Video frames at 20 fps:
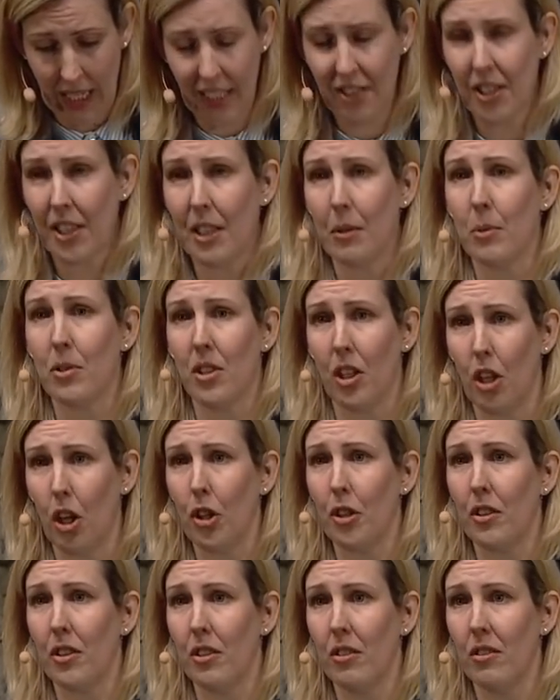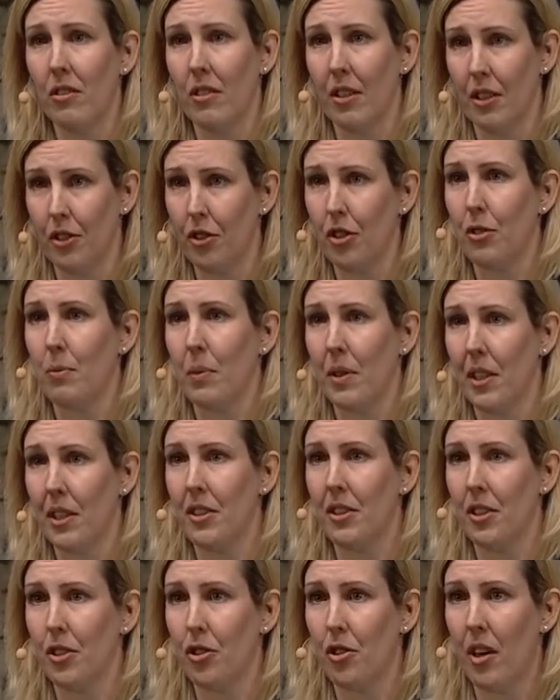He said he was a local and just
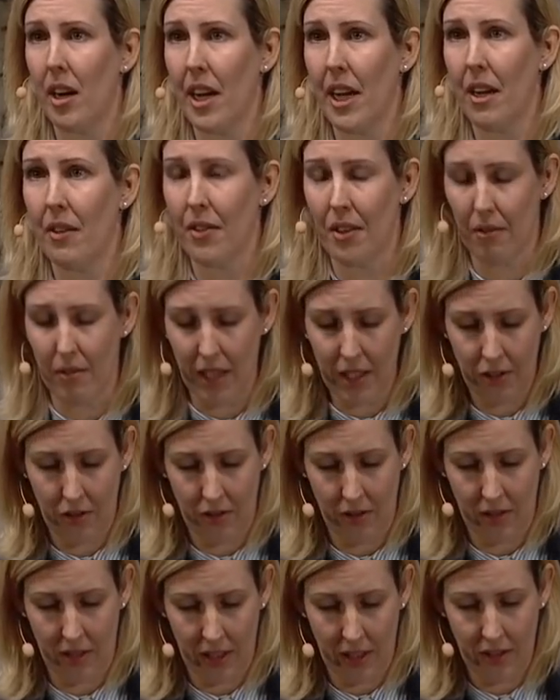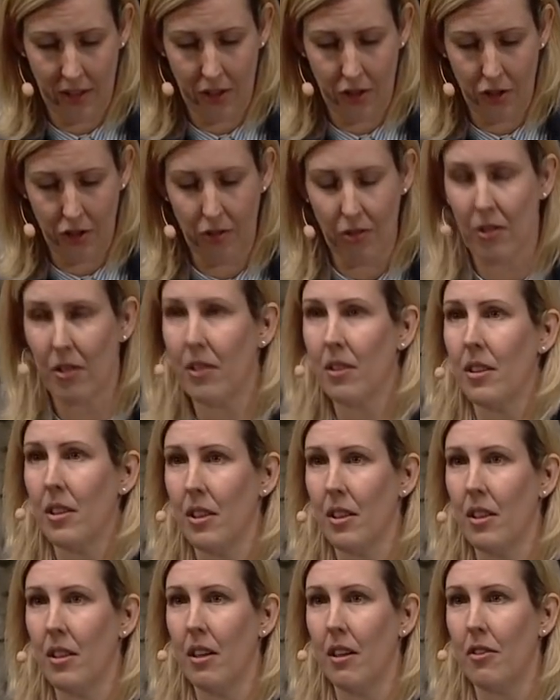wanted to try out the restaurant. I said, sure,
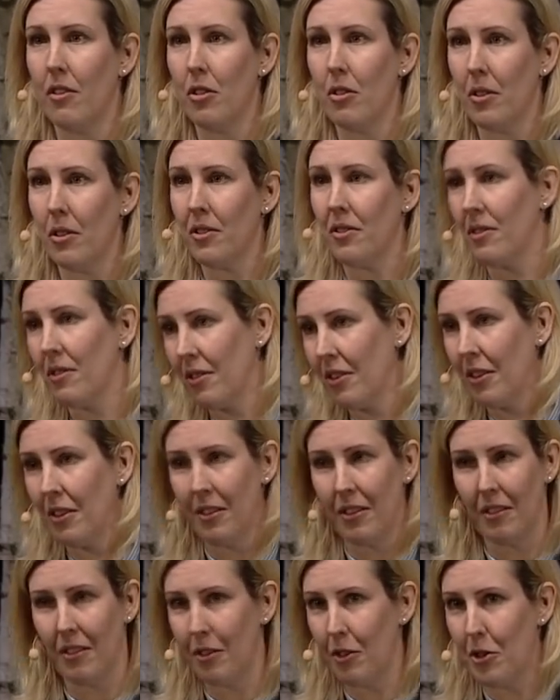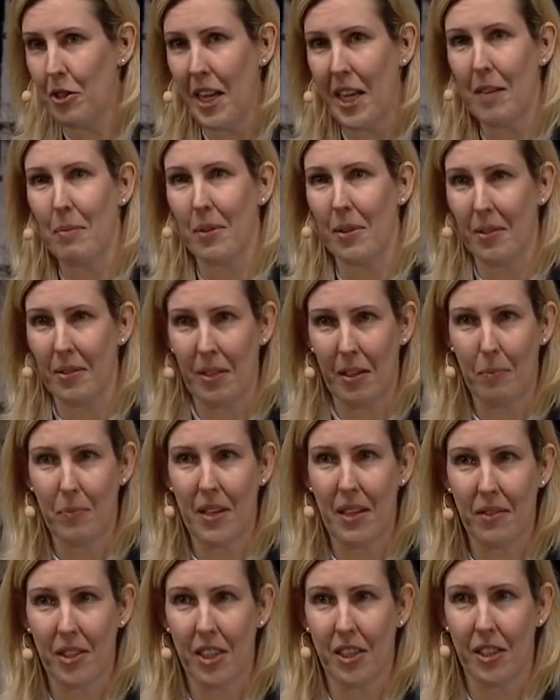of course, you're a neighbor.
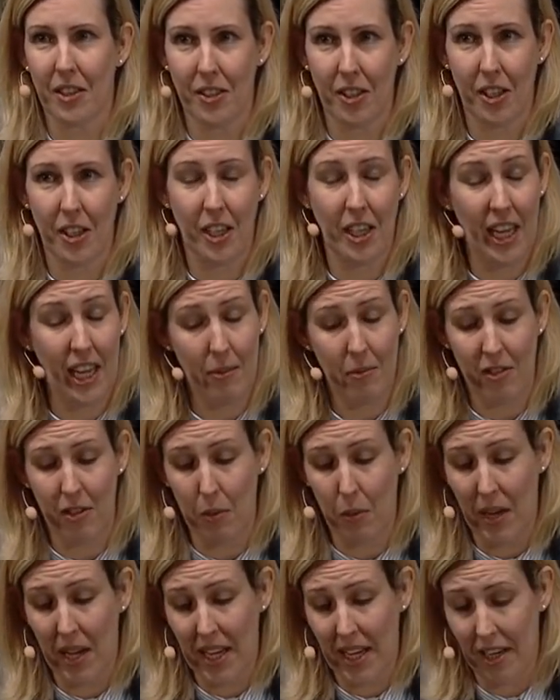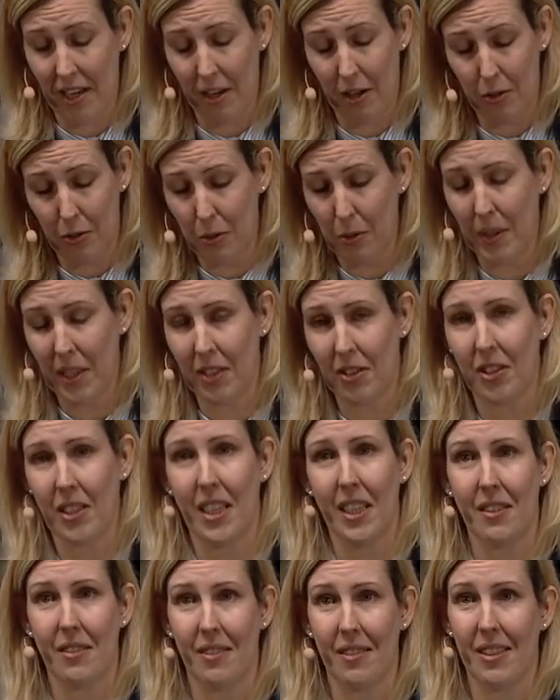I'm never going to turn a neighbor away, and I always
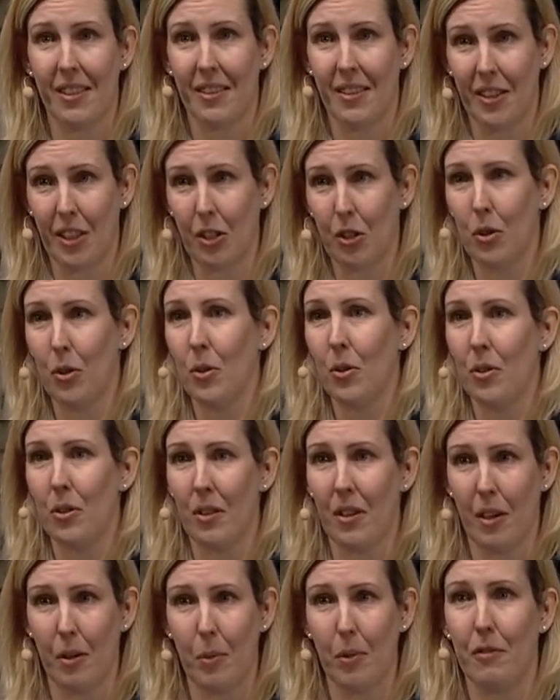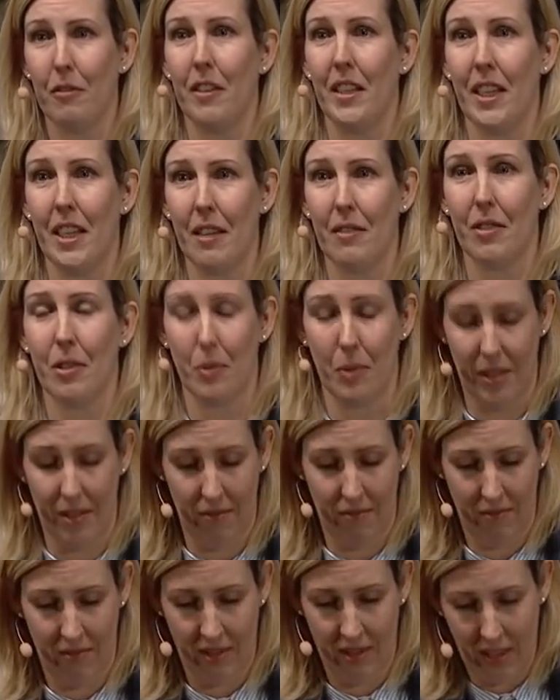said that core, I will feed
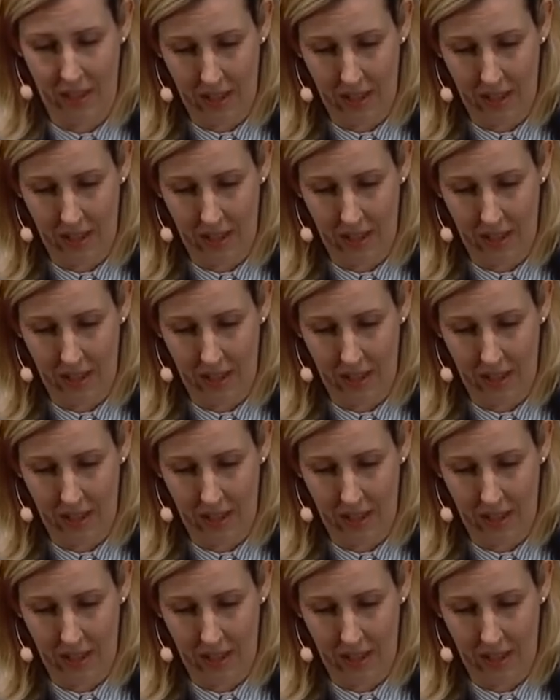everyone.